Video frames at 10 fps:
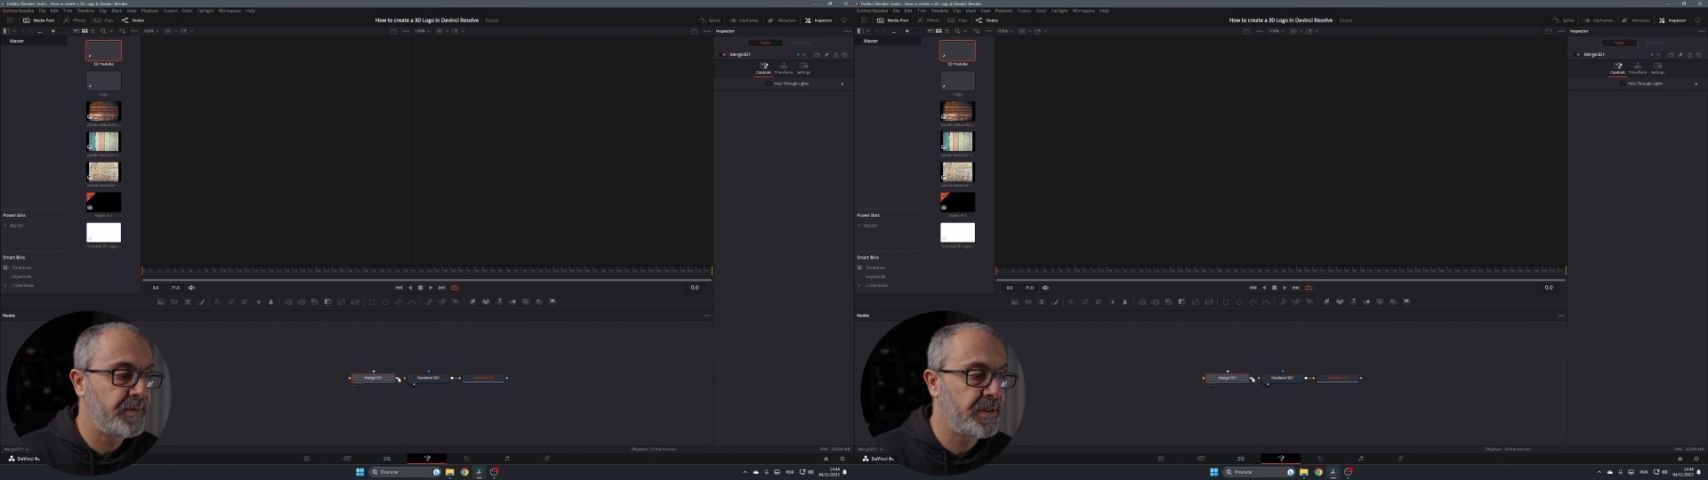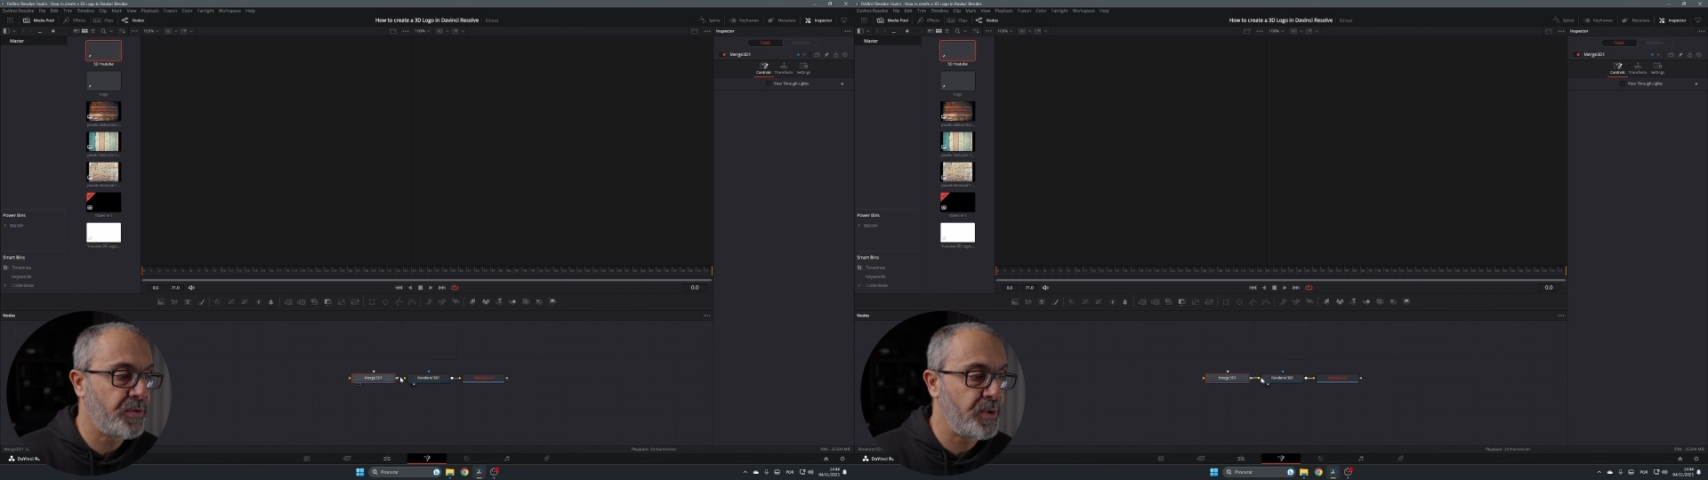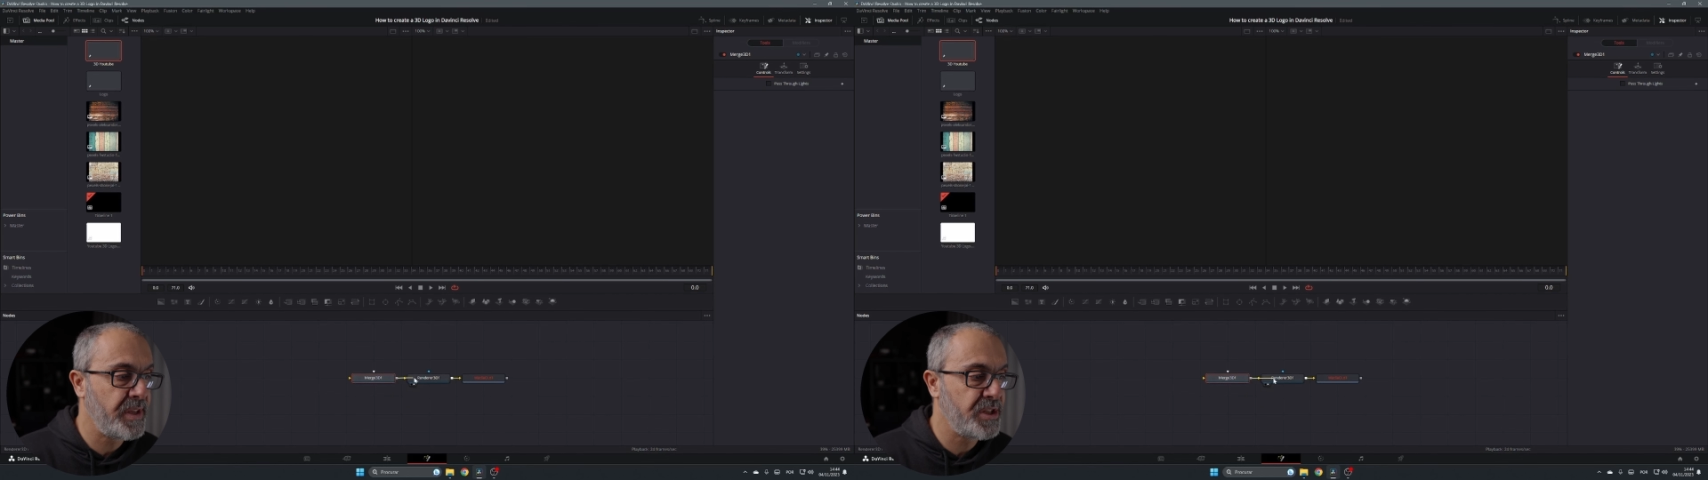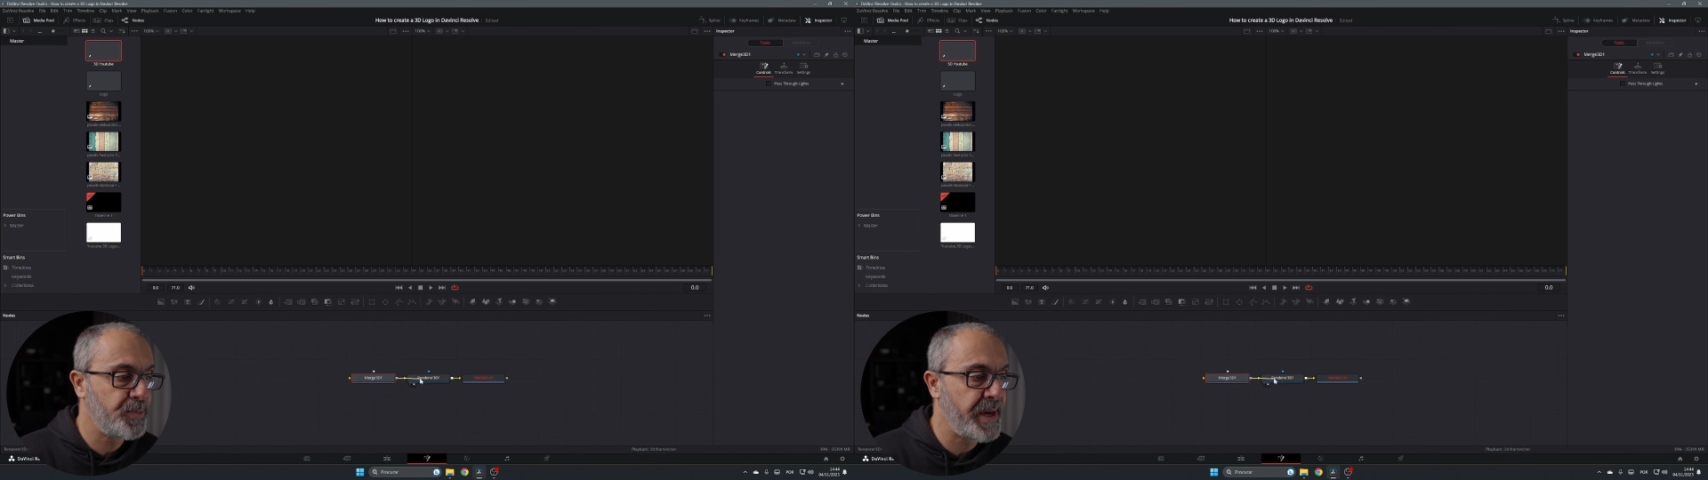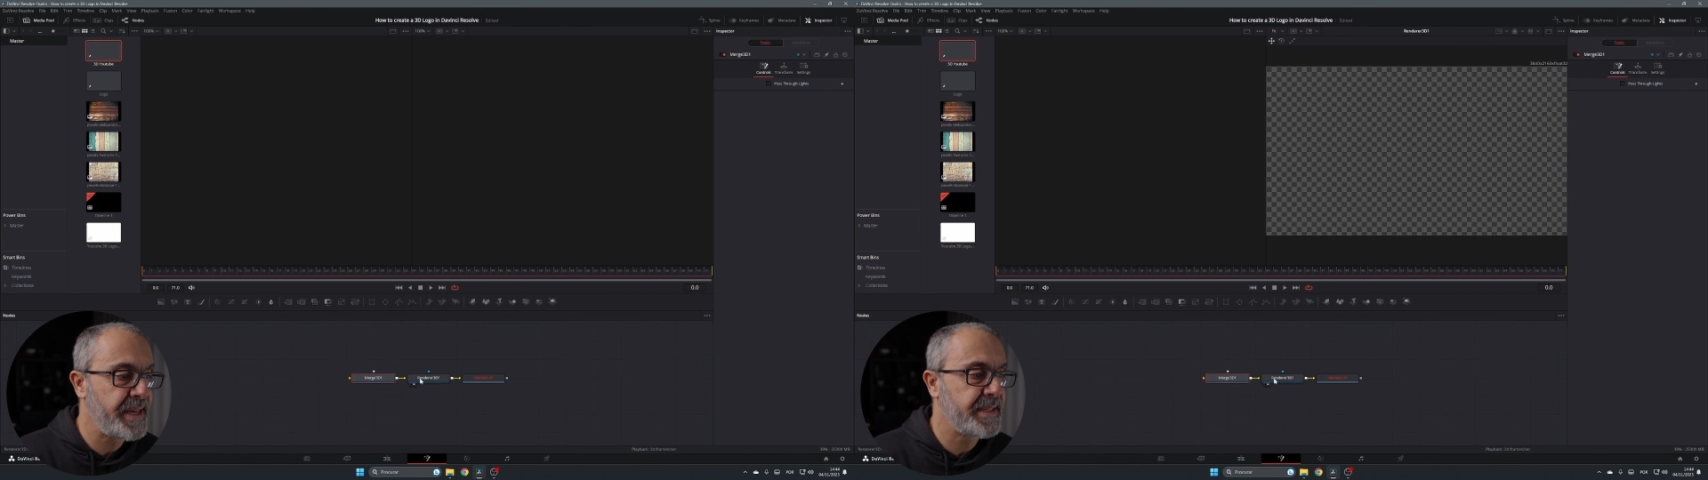the 3D
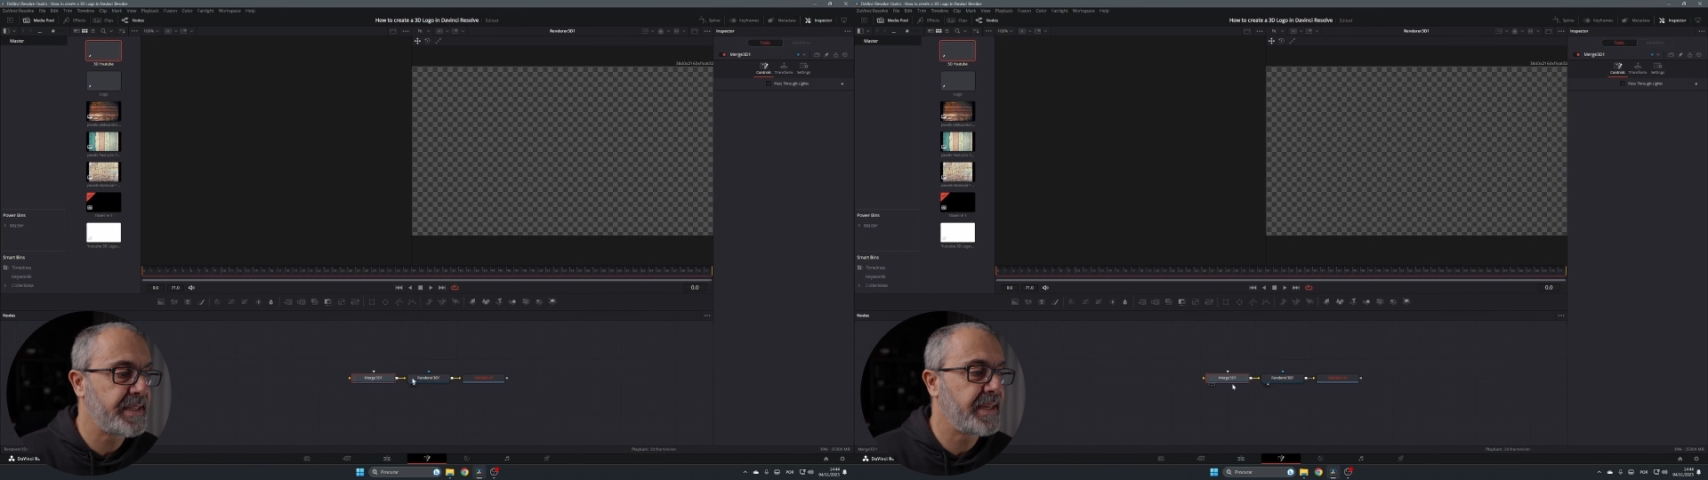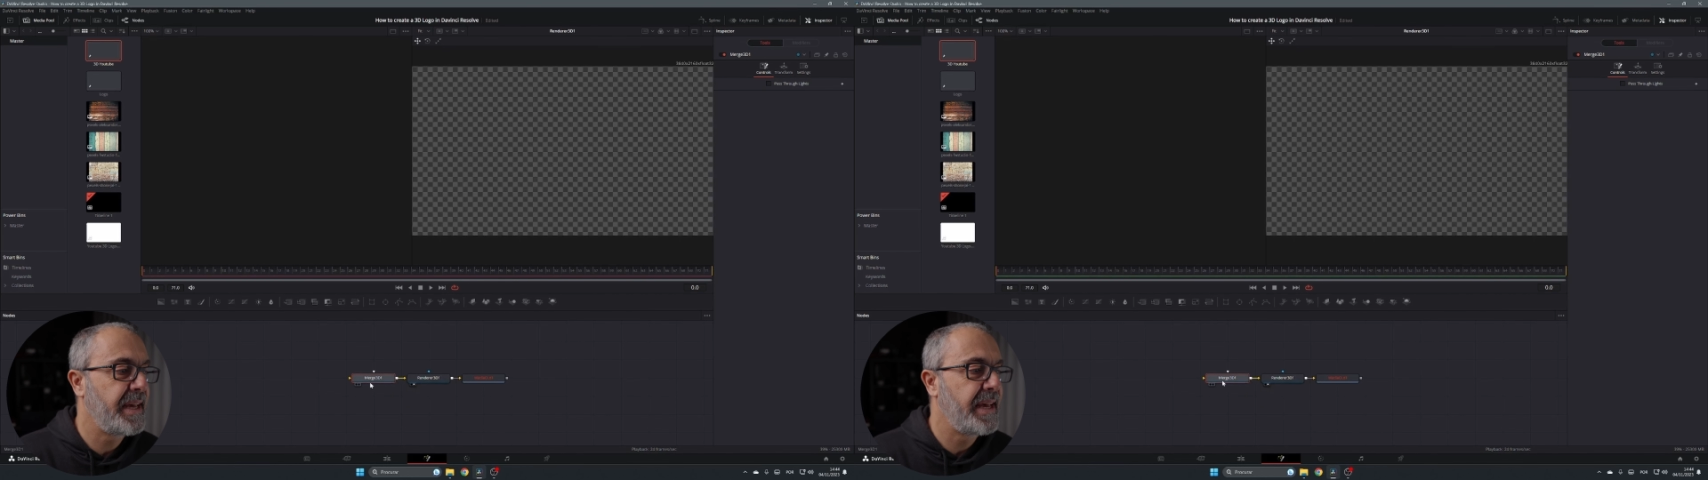space.